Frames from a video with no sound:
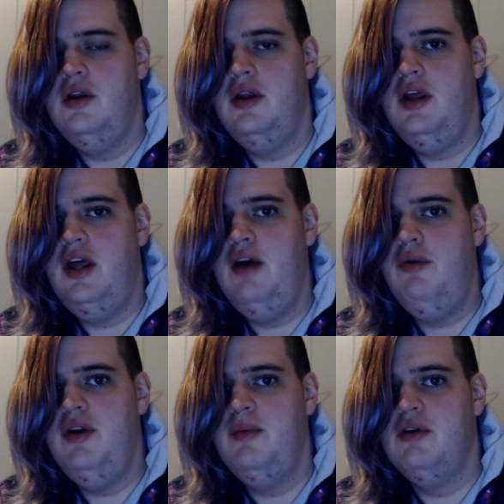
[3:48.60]
It
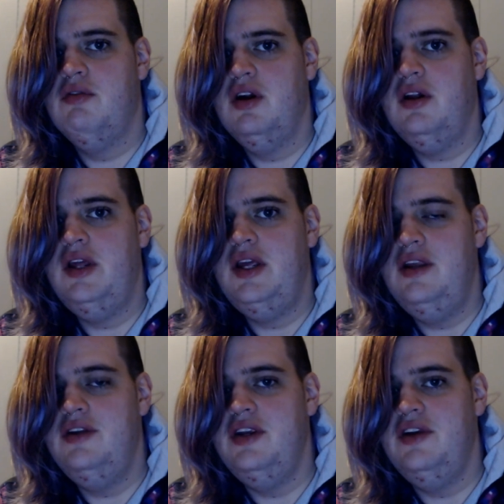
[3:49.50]
would have been really
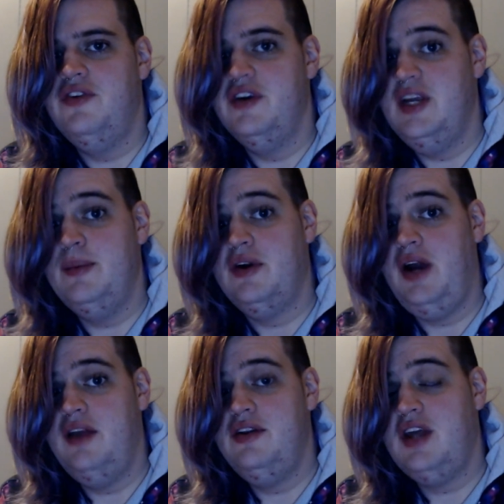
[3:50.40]
easy for
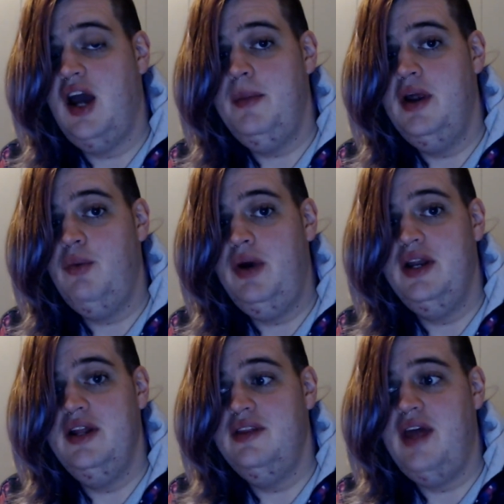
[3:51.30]
Democrats to come in and win,
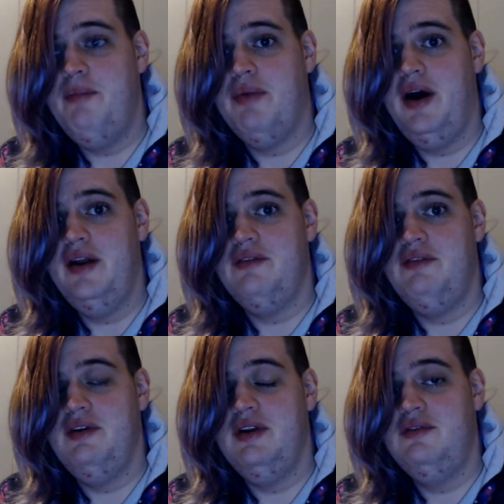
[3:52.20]
and they brought
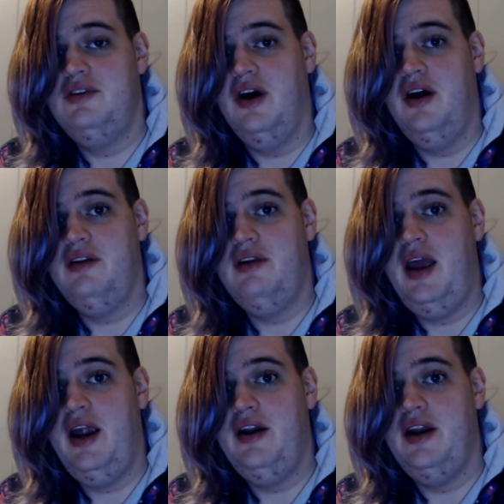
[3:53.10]
John
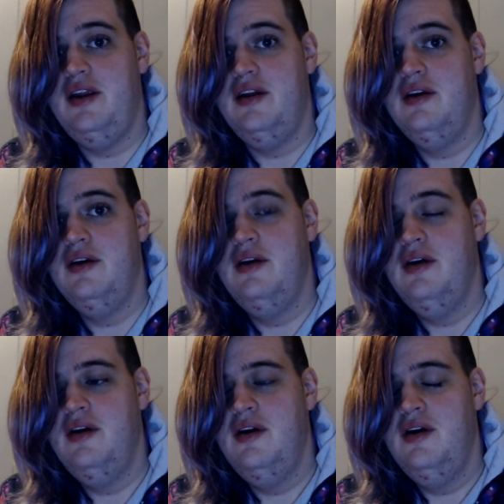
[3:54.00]
Kerry.
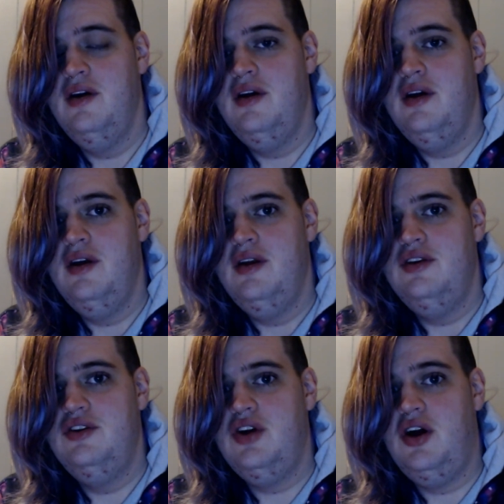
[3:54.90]

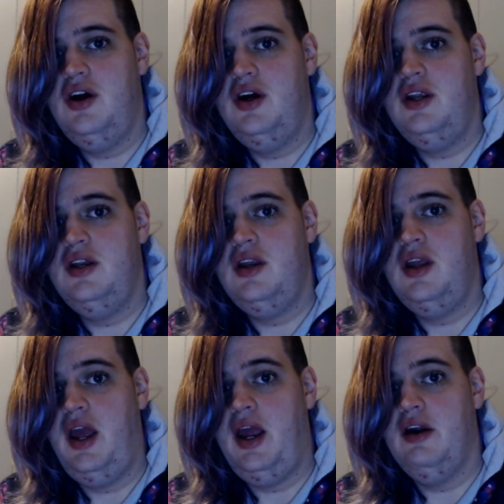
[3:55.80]
John
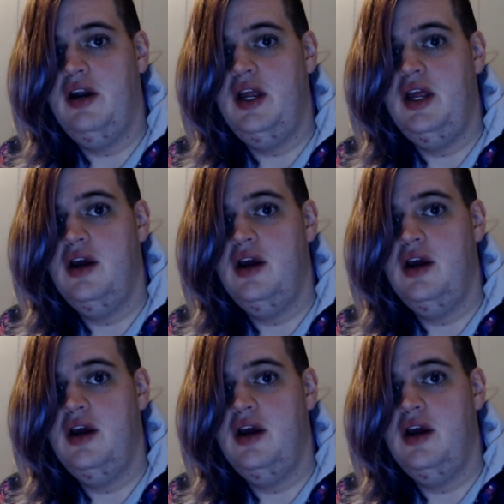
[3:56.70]
Kerry.